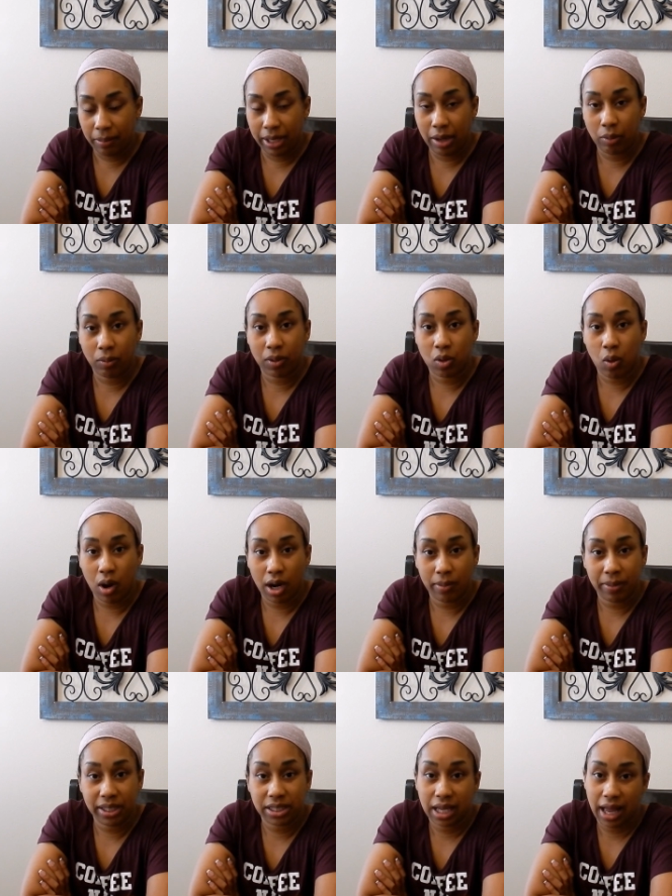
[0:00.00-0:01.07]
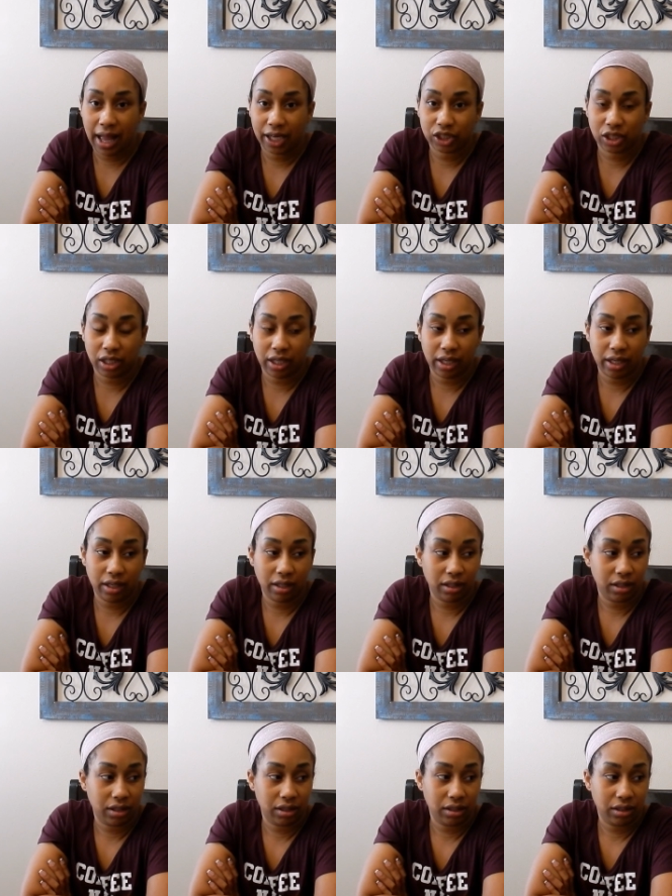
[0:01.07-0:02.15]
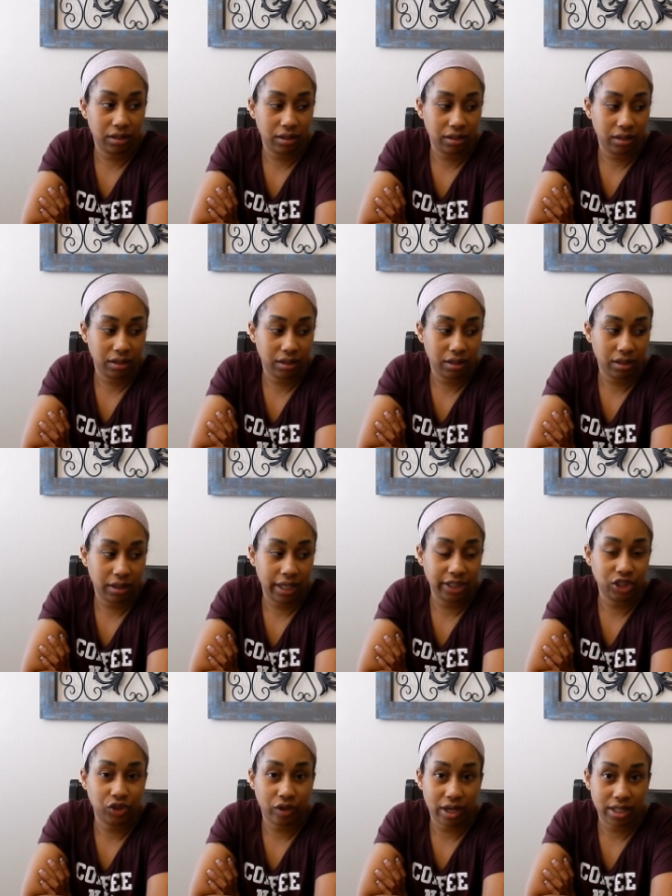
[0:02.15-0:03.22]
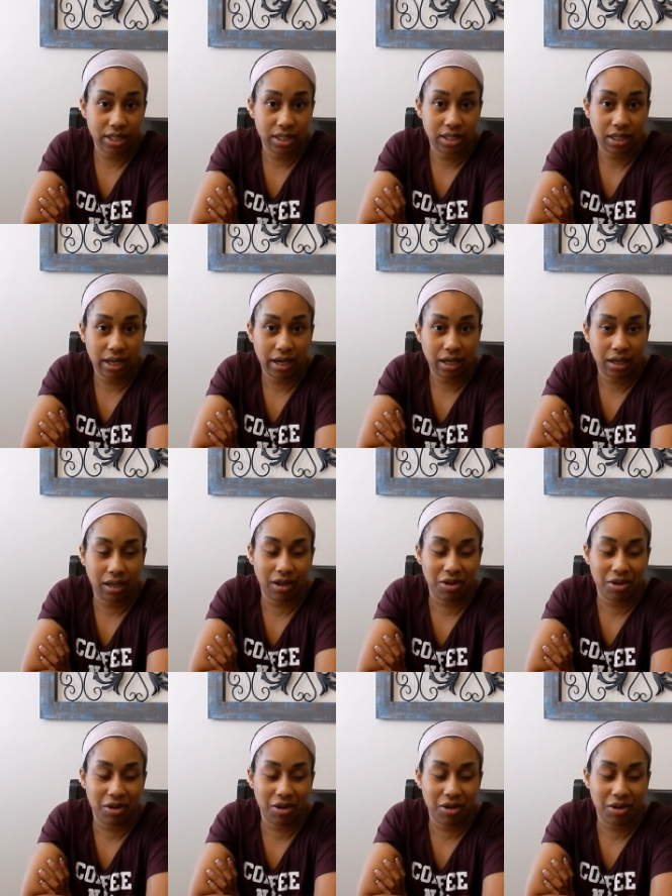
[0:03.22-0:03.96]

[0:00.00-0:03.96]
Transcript: But it would require me to actually get dressed and